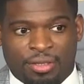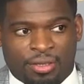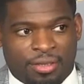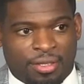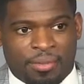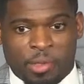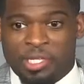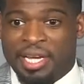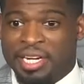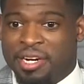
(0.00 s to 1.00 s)
so it's almost
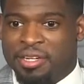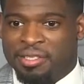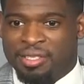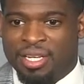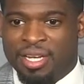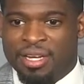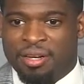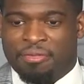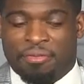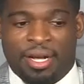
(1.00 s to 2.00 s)
10 years
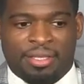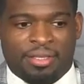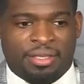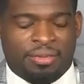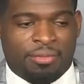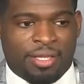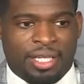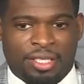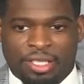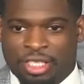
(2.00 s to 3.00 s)
of friends and
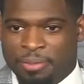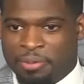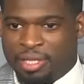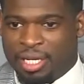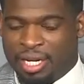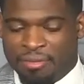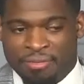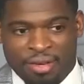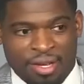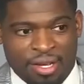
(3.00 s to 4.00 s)
relationships that
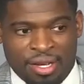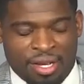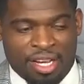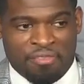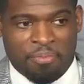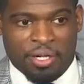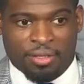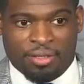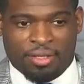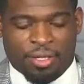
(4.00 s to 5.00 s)
I've
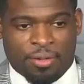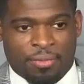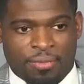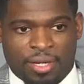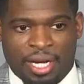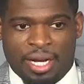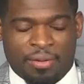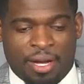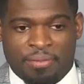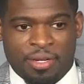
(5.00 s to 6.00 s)
built. So yeah,
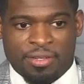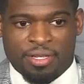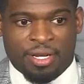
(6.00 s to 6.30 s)
I miss,